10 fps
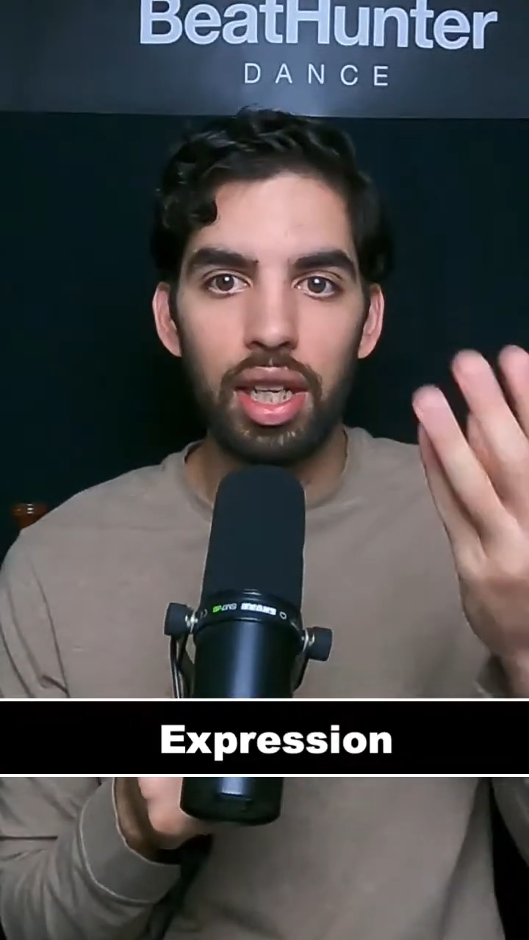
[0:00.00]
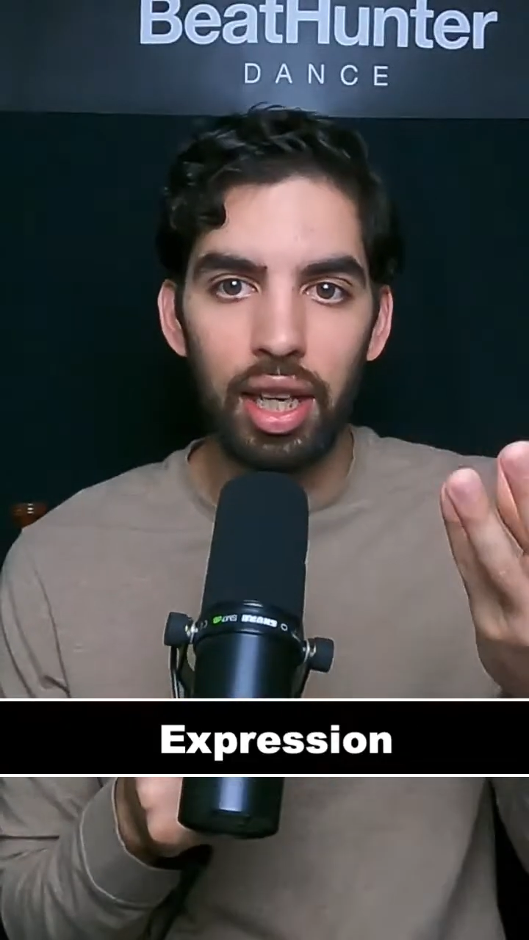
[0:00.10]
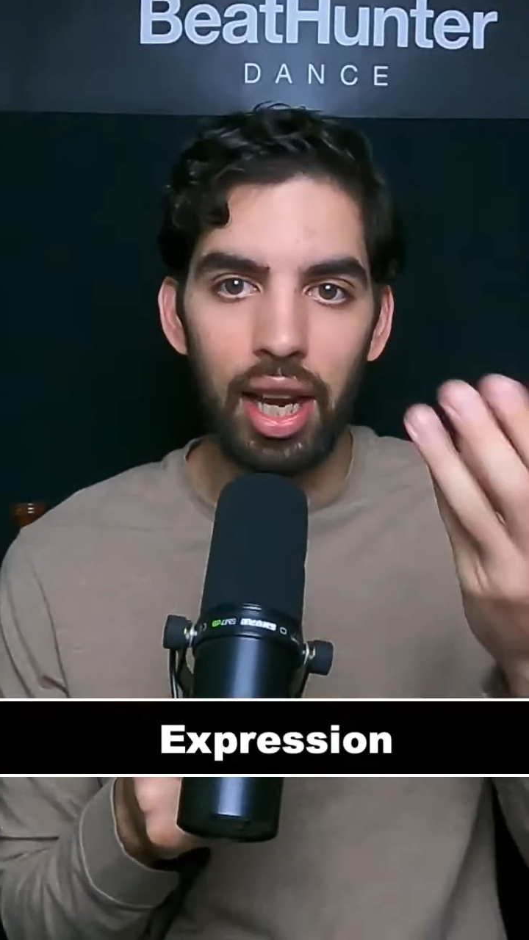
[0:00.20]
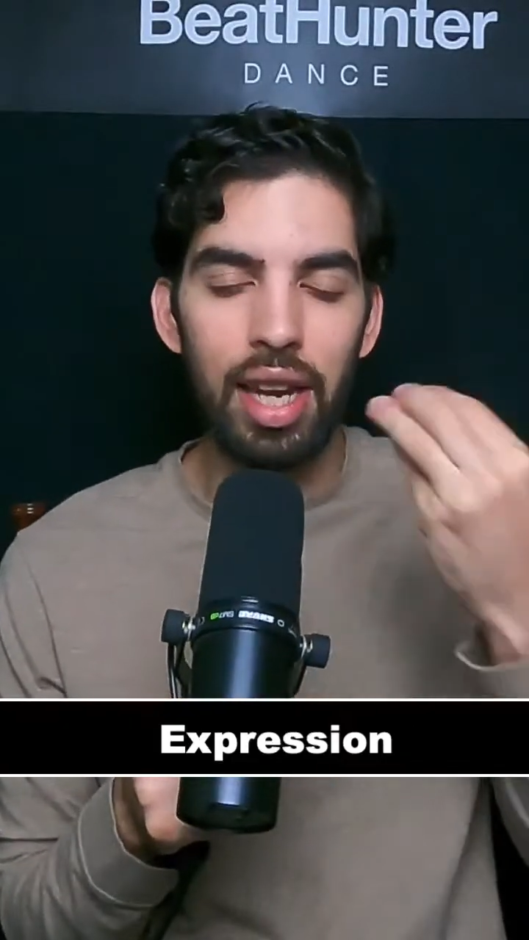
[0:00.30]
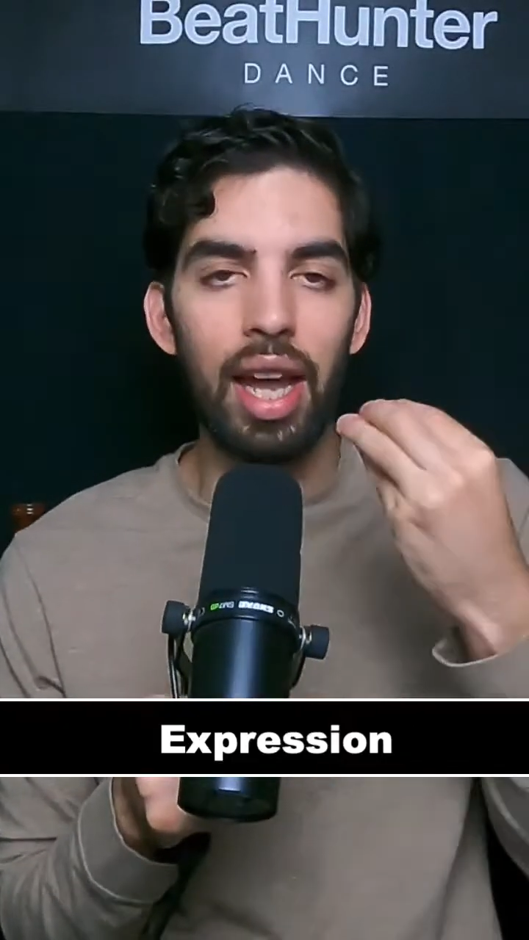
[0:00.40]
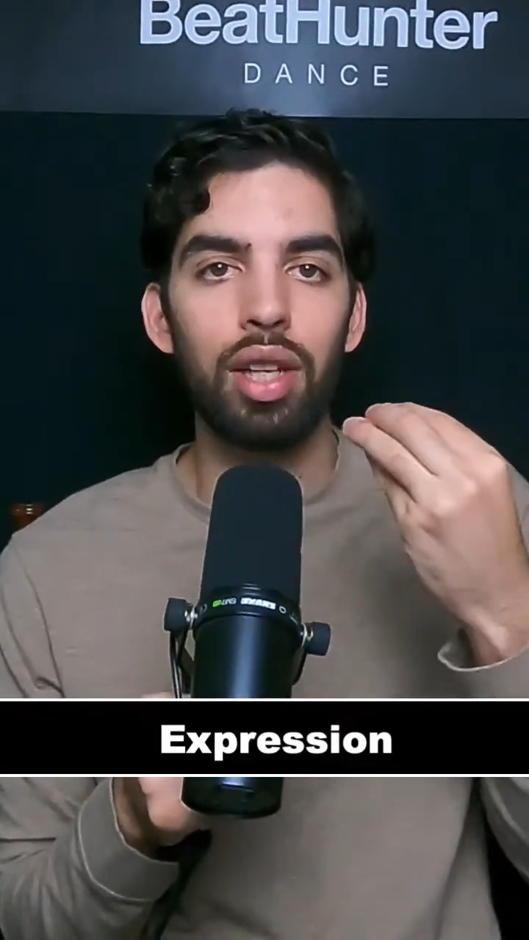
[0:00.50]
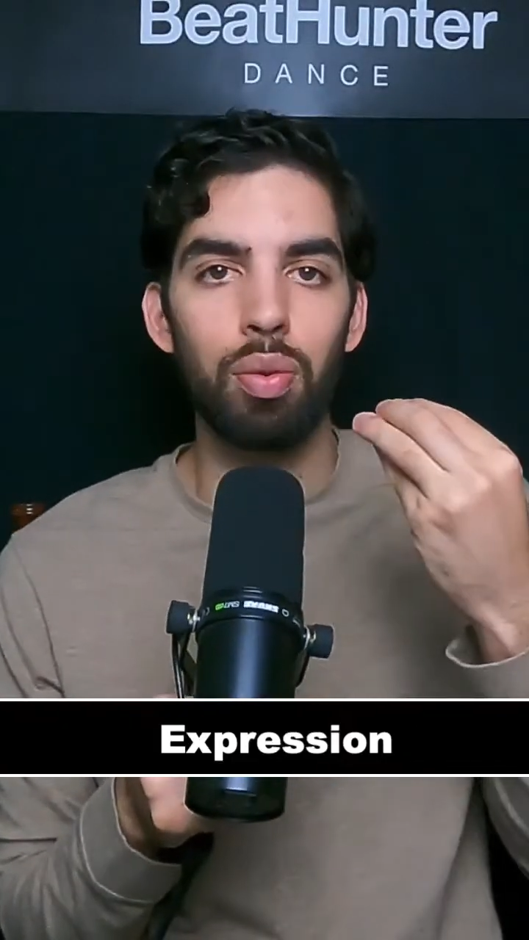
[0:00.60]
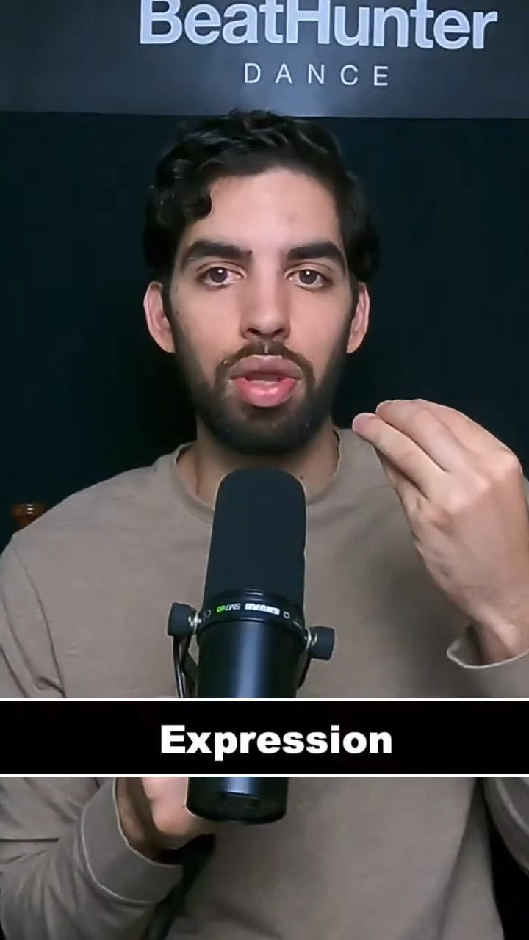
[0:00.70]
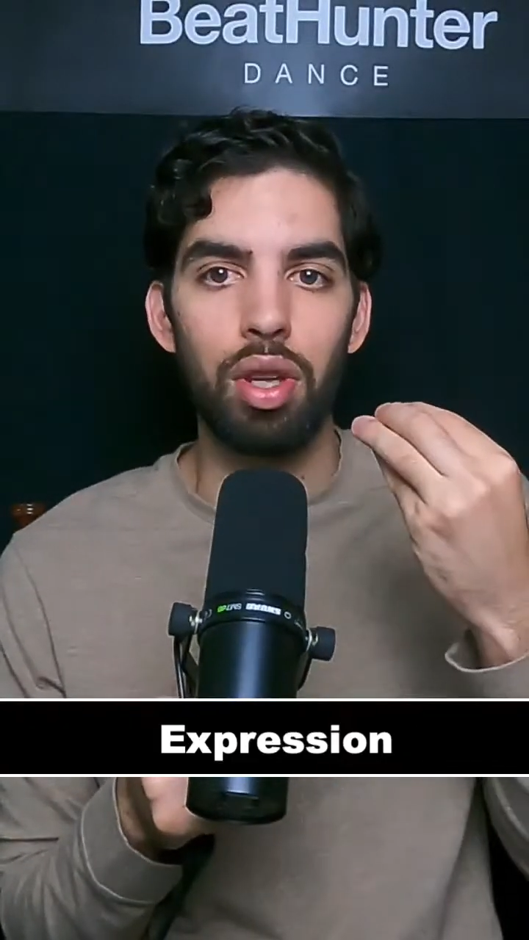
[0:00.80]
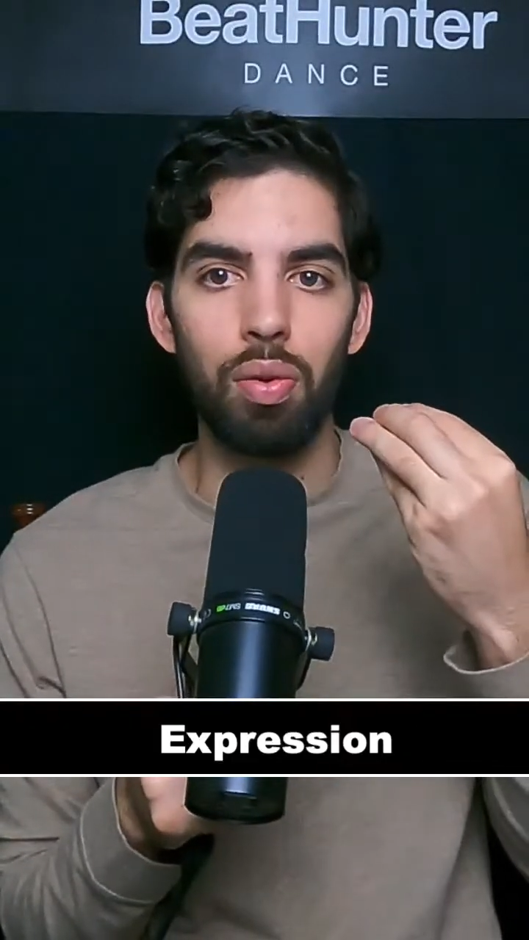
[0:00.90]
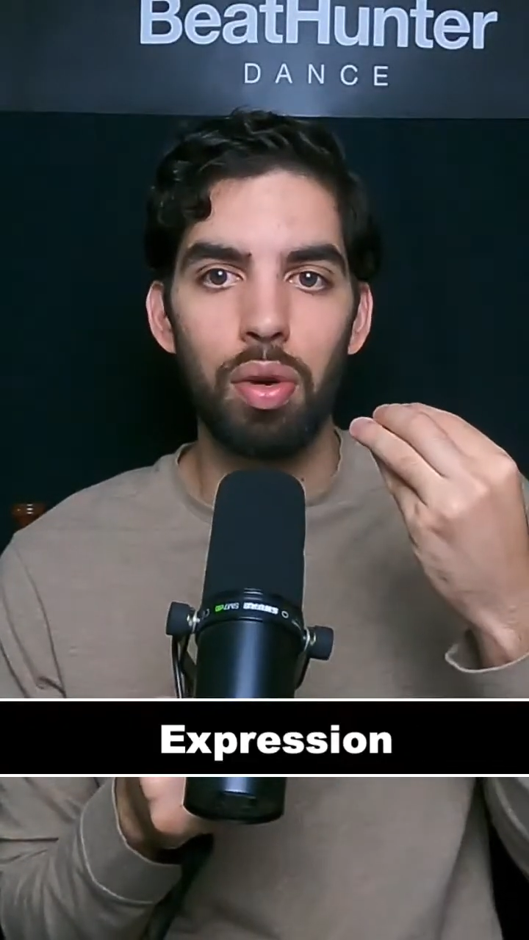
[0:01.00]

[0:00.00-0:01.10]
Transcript: connects with you.